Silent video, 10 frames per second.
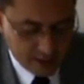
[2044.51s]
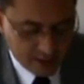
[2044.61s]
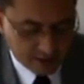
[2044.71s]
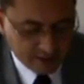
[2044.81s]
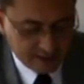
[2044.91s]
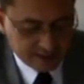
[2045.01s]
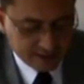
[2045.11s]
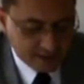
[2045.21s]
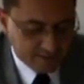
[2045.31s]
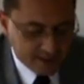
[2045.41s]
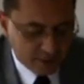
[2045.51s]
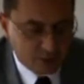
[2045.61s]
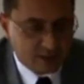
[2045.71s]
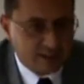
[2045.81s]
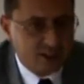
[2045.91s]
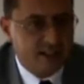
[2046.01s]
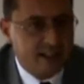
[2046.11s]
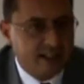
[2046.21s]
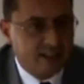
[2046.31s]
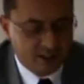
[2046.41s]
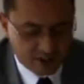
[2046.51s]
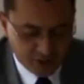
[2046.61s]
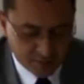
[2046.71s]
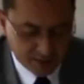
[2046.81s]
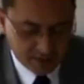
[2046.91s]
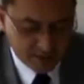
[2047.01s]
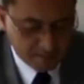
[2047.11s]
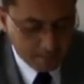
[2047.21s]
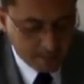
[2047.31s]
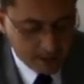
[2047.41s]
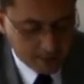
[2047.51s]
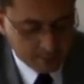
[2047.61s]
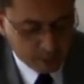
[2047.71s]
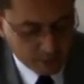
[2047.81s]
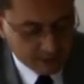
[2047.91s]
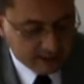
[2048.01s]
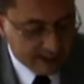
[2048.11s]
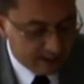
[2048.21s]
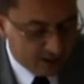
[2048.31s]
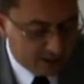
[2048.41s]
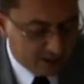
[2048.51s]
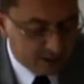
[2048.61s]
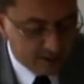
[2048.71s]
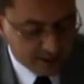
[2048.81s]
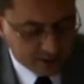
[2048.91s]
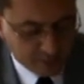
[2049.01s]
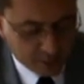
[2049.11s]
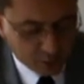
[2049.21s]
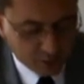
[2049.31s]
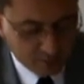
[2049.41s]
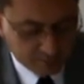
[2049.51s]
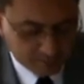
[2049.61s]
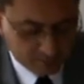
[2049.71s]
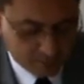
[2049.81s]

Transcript: And this is a de facto conditionality agreement between the lenders and the borrower.